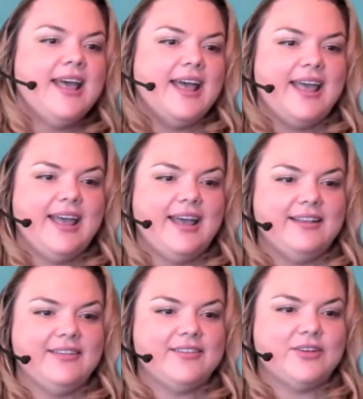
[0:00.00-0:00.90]

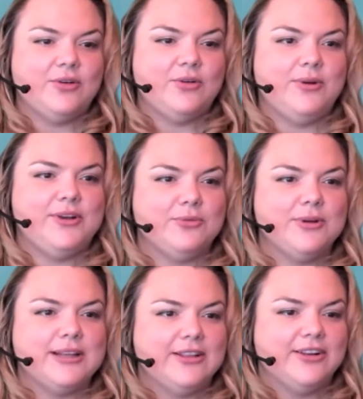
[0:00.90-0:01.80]
And so when you're
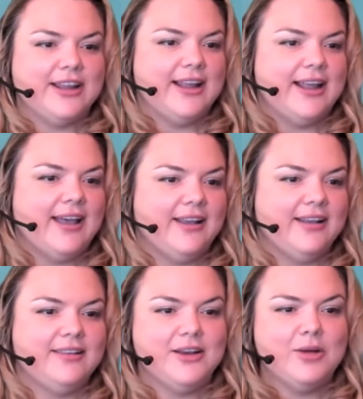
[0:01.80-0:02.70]
really looking at
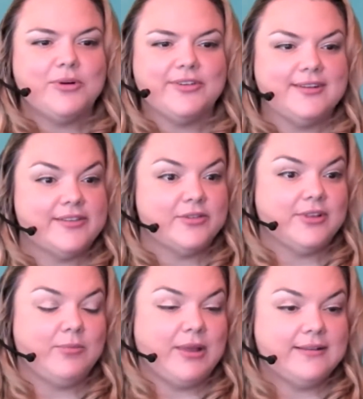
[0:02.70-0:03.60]
the numbers, it doesn't
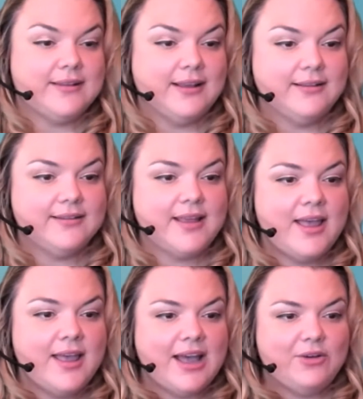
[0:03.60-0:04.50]
really make sense.
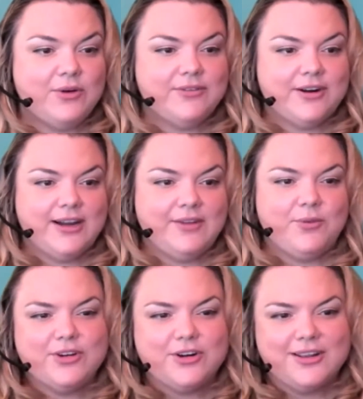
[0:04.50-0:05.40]
However, if
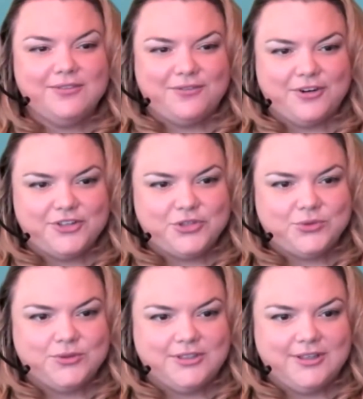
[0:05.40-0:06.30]
we turn it
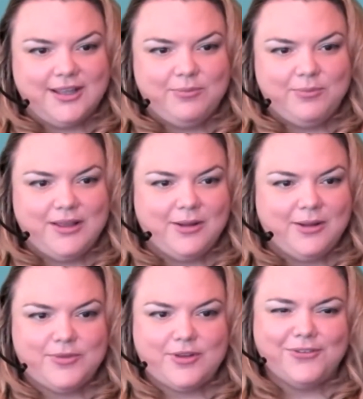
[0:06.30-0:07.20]
virtual, it
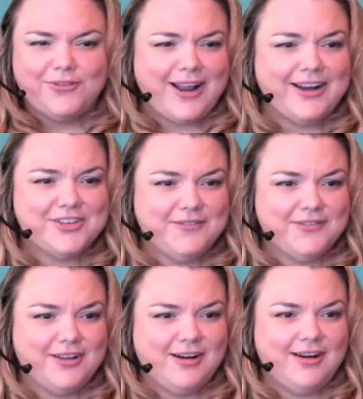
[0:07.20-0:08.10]
becomes a fraction of
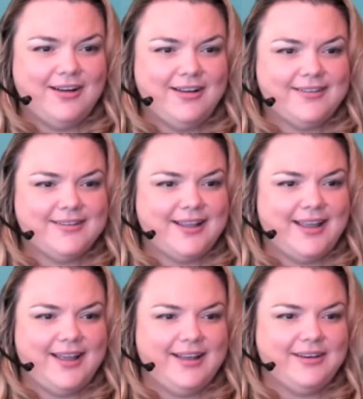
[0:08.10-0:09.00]
the cost,
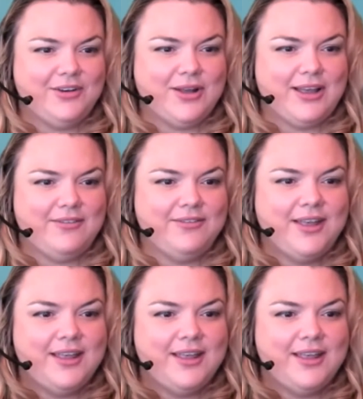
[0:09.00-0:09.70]
and you have